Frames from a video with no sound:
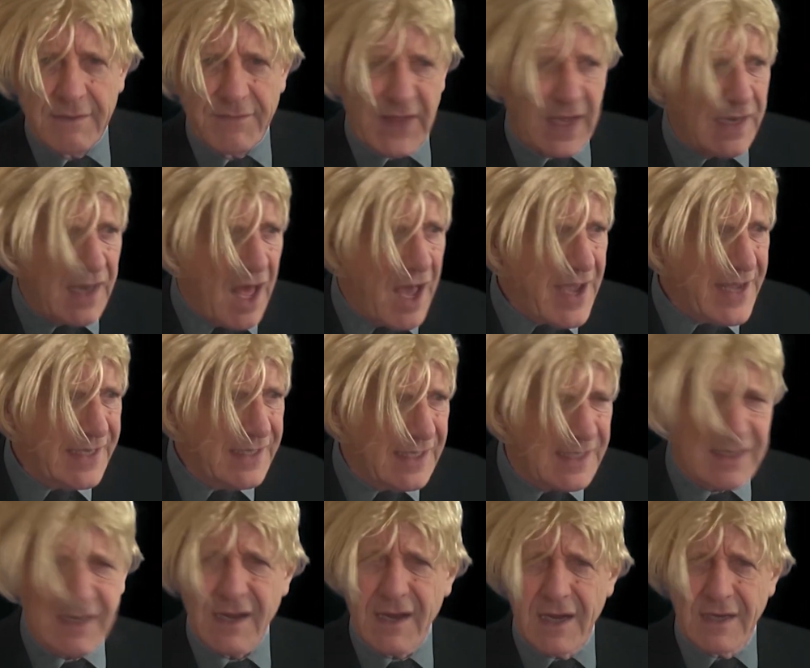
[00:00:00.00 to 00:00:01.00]
The
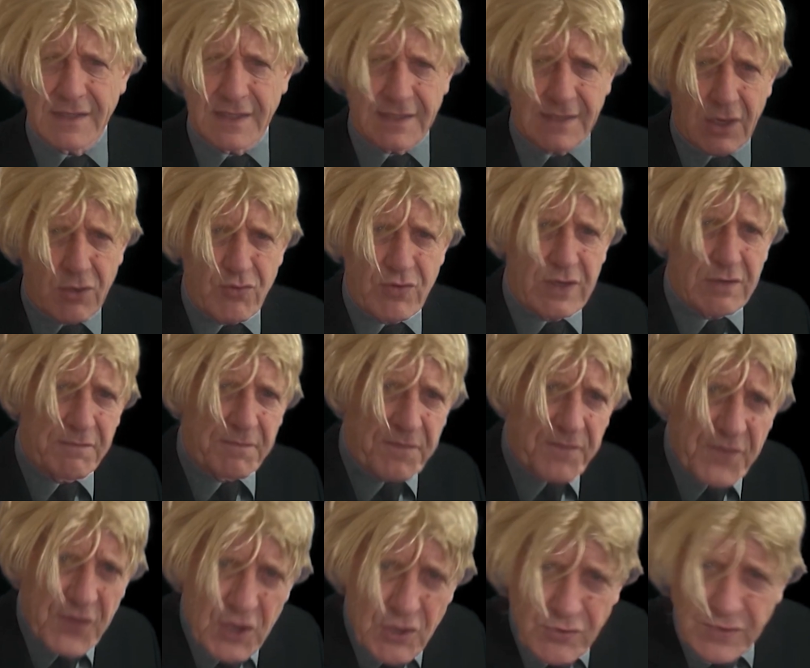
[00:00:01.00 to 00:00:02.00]
lines are so
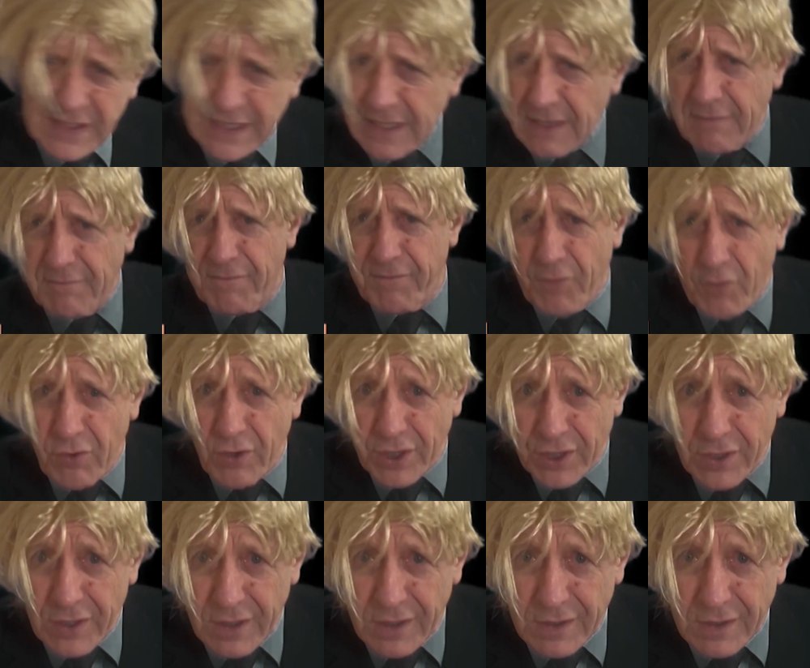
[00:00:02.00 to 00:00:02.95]
confusing for